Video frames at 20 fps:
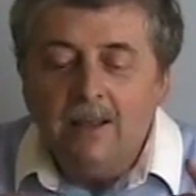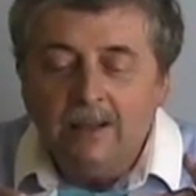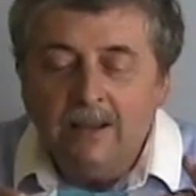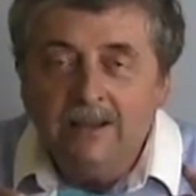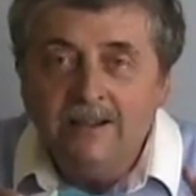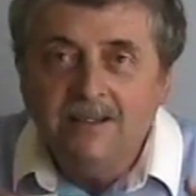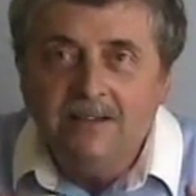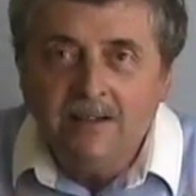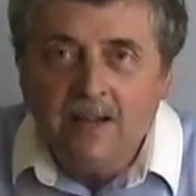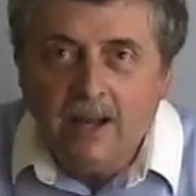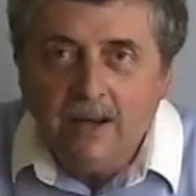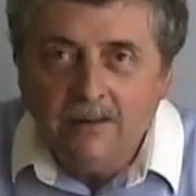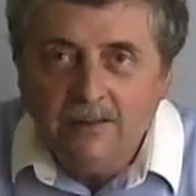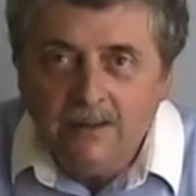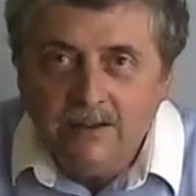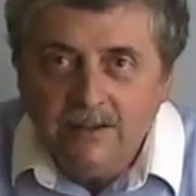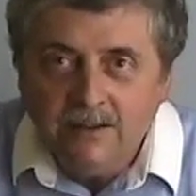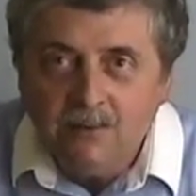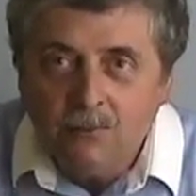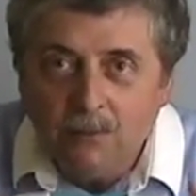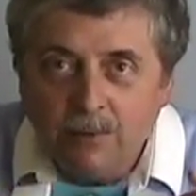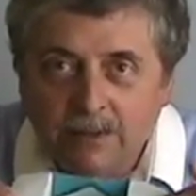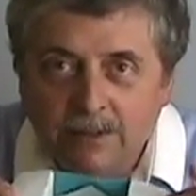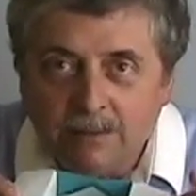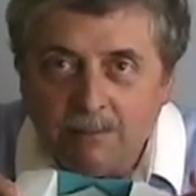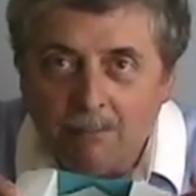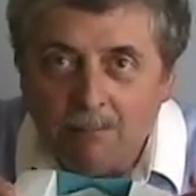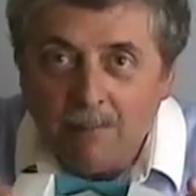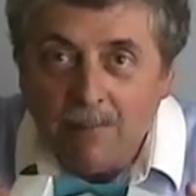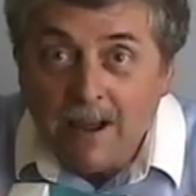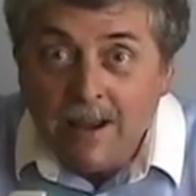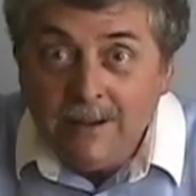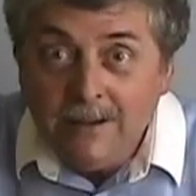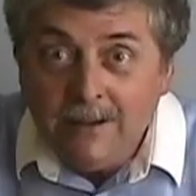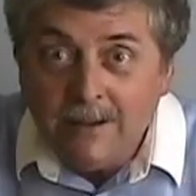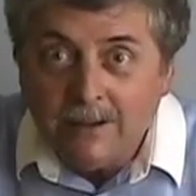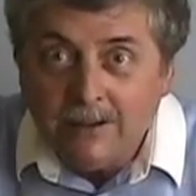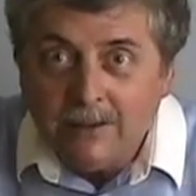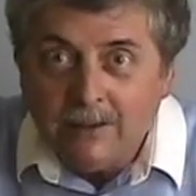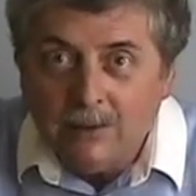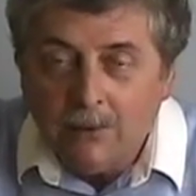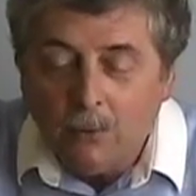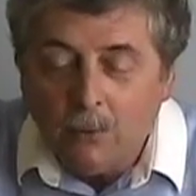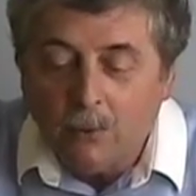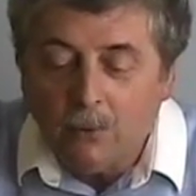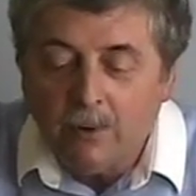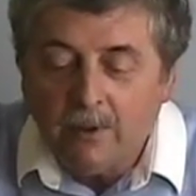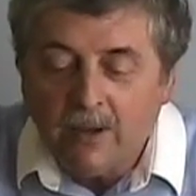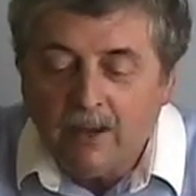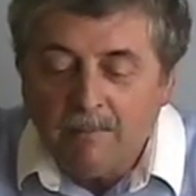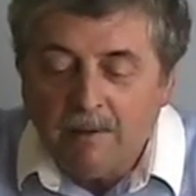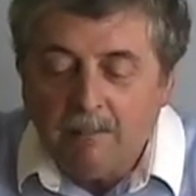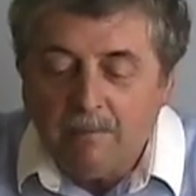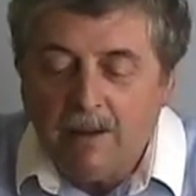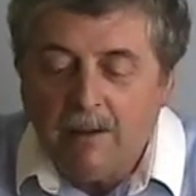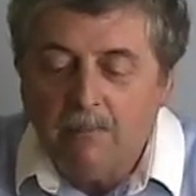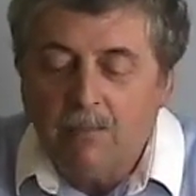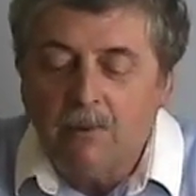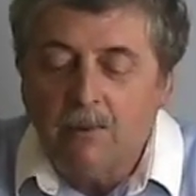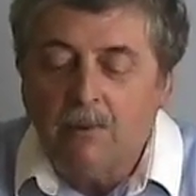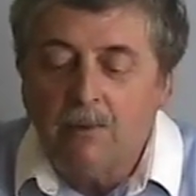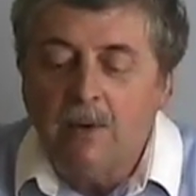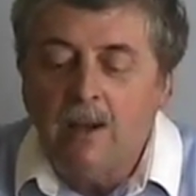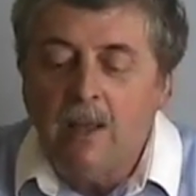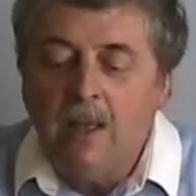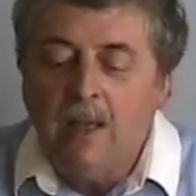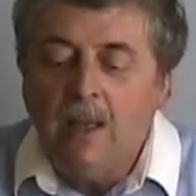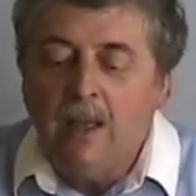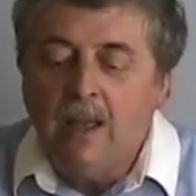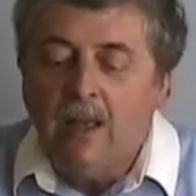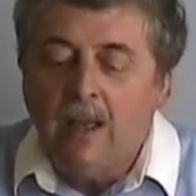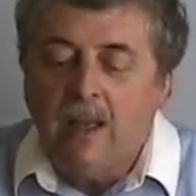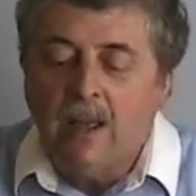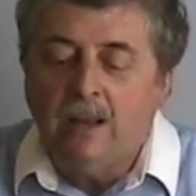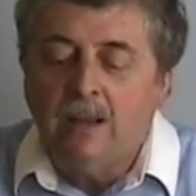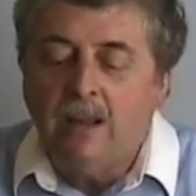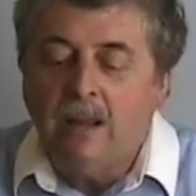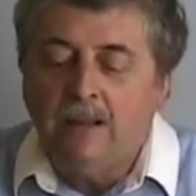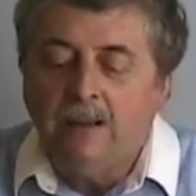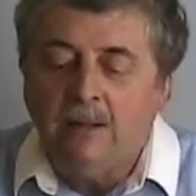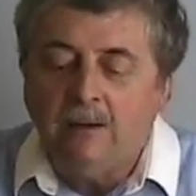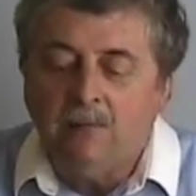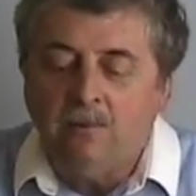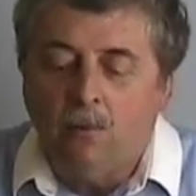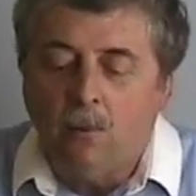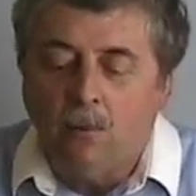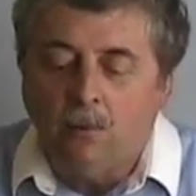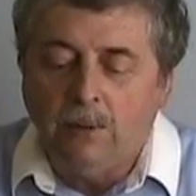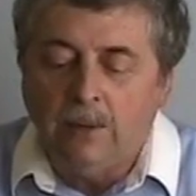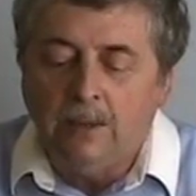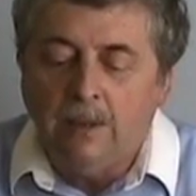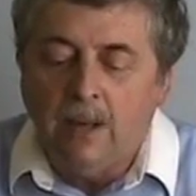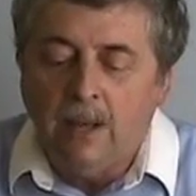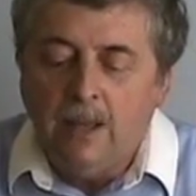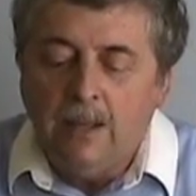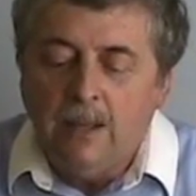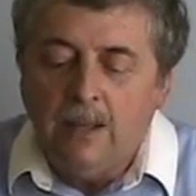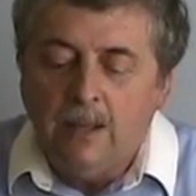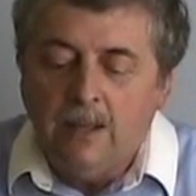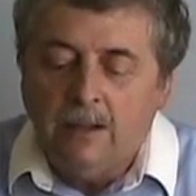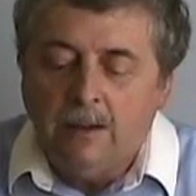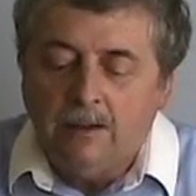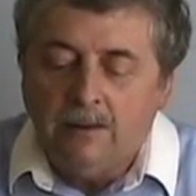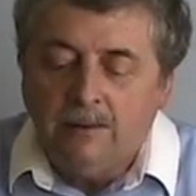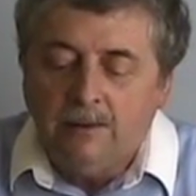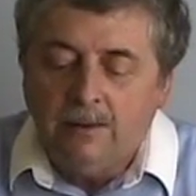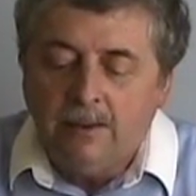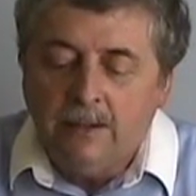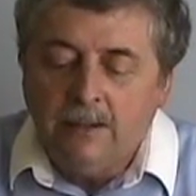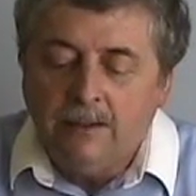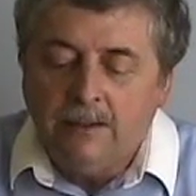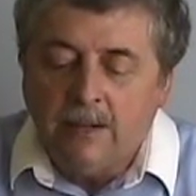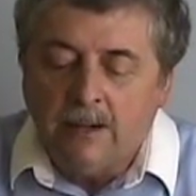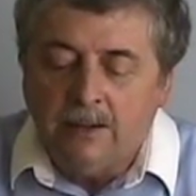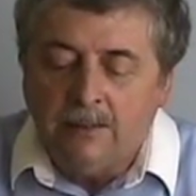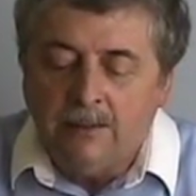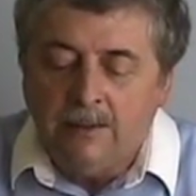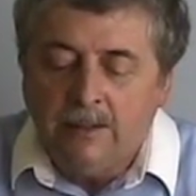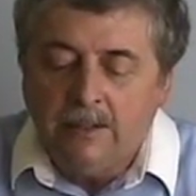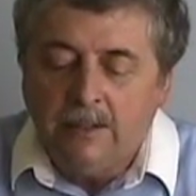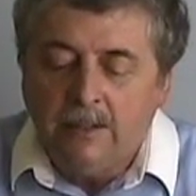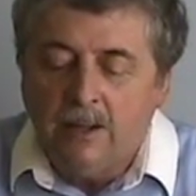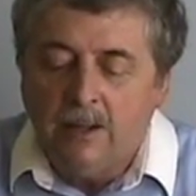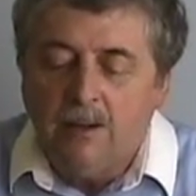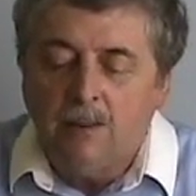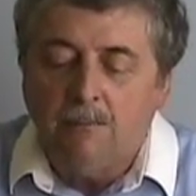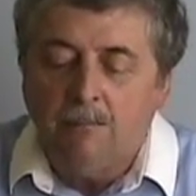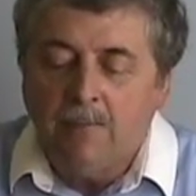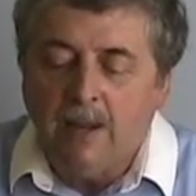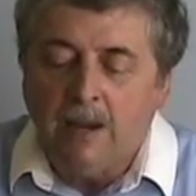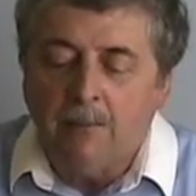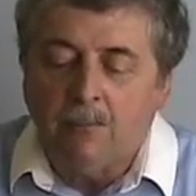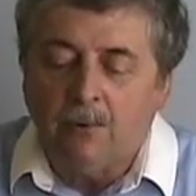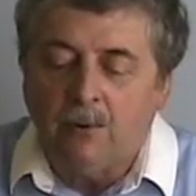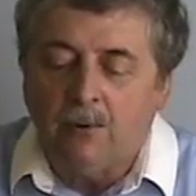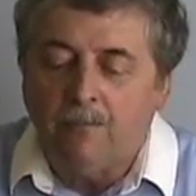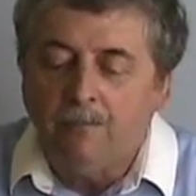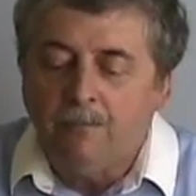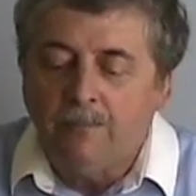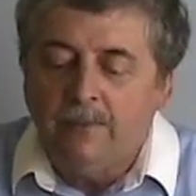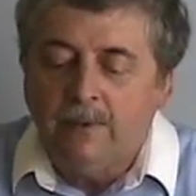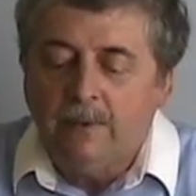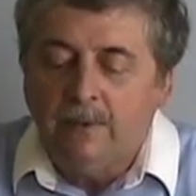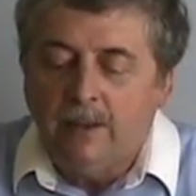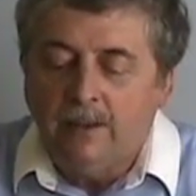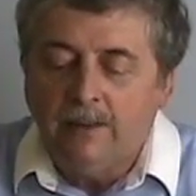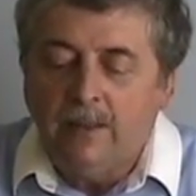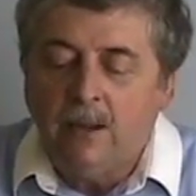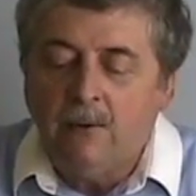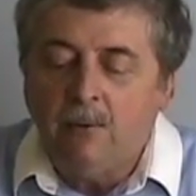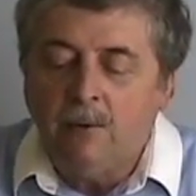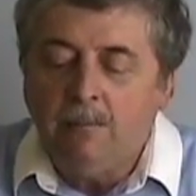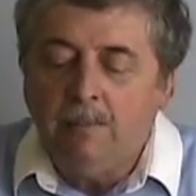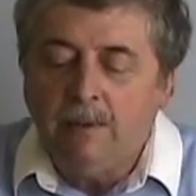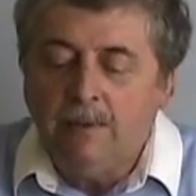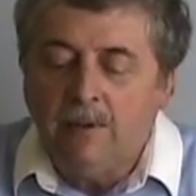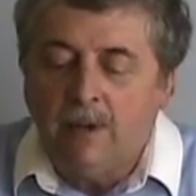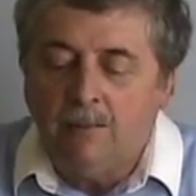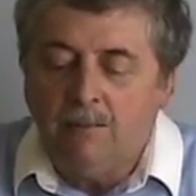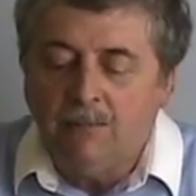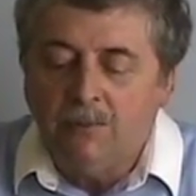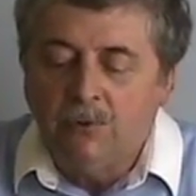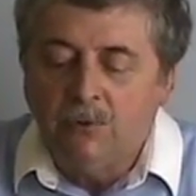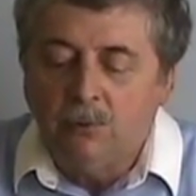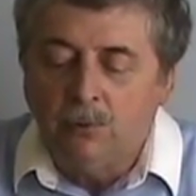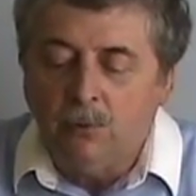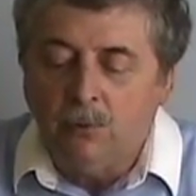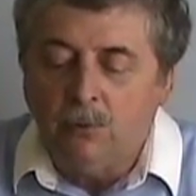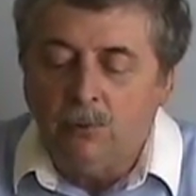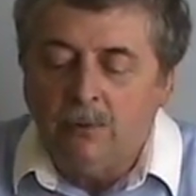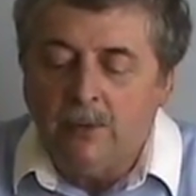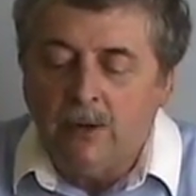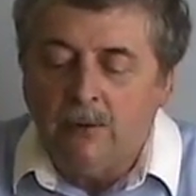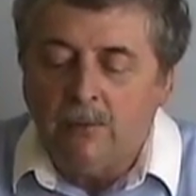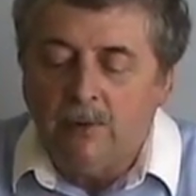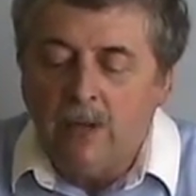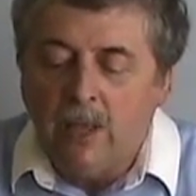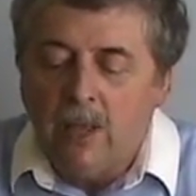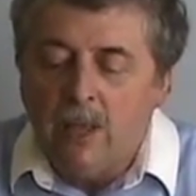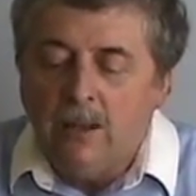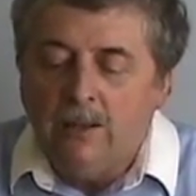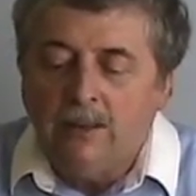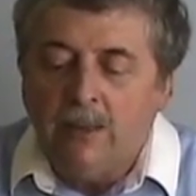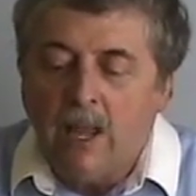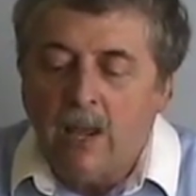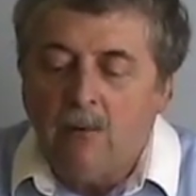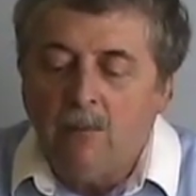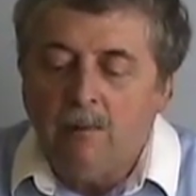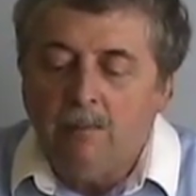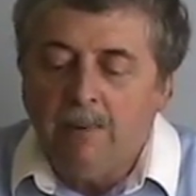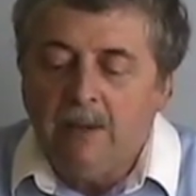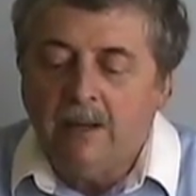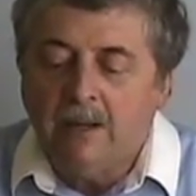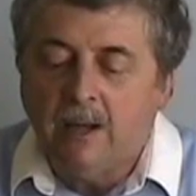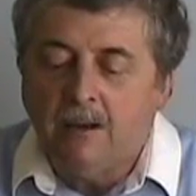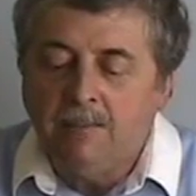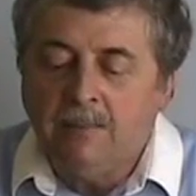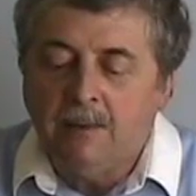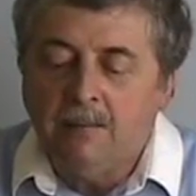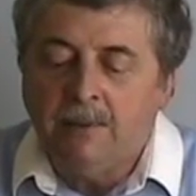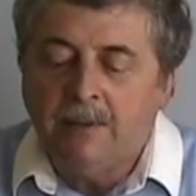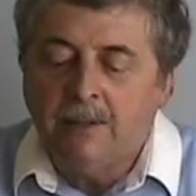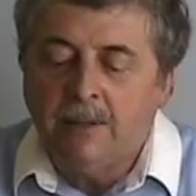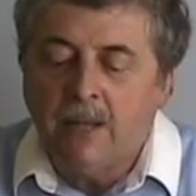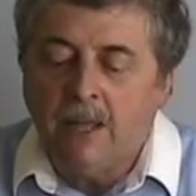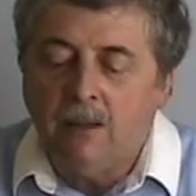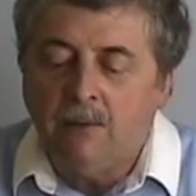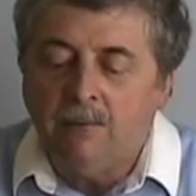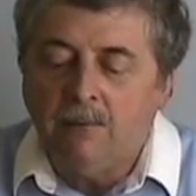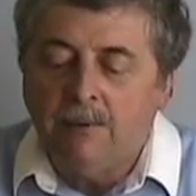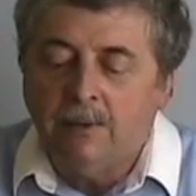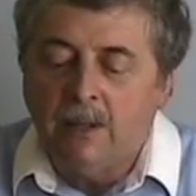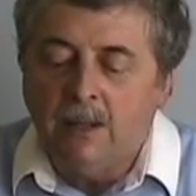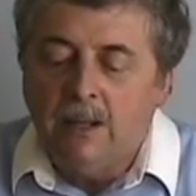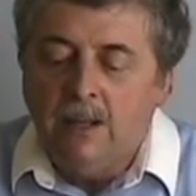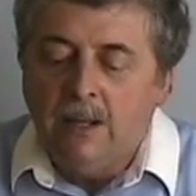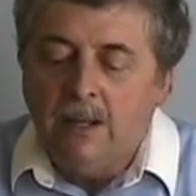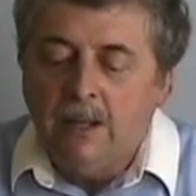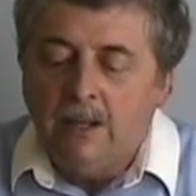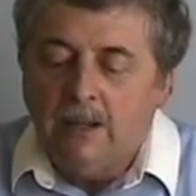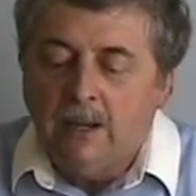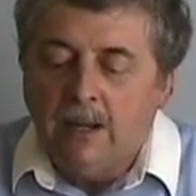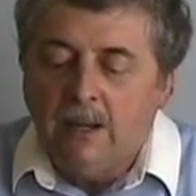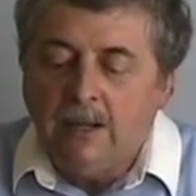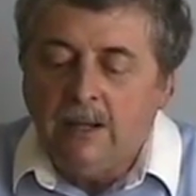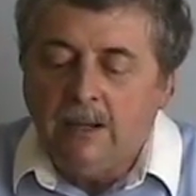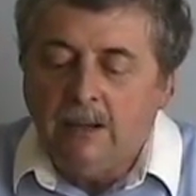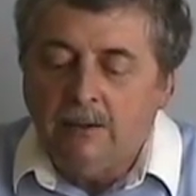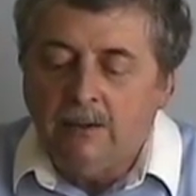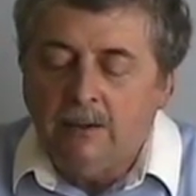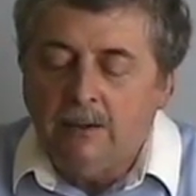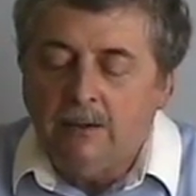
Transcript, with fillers: inside this was magic origami paper. And as he folded things out of this paper, they would become true. They would they would become themselves. And he